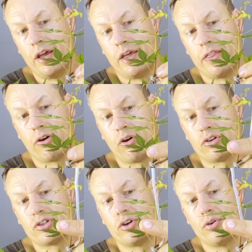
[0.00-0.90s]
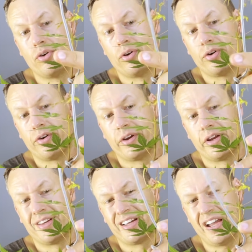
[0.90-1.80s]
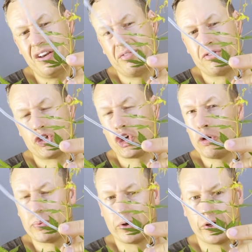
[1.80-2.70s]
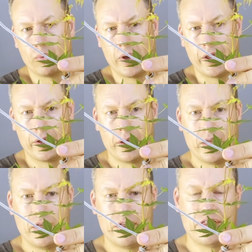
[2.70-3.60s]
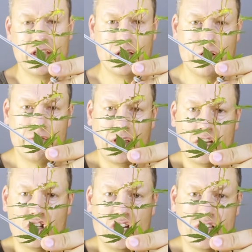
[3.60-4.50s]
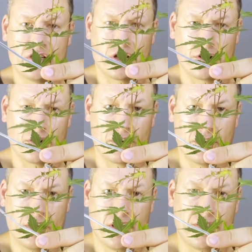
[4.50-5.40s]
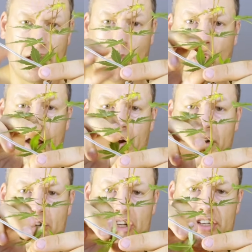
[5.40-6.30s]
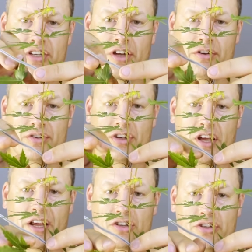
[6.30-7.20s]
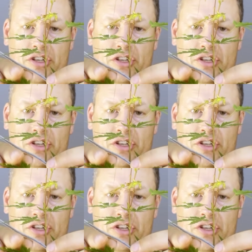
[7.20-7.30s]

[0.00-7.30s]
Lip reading: They're also kind of sharper in a way. Think of a cheese cutter. That wire in a cheese cutter is not actually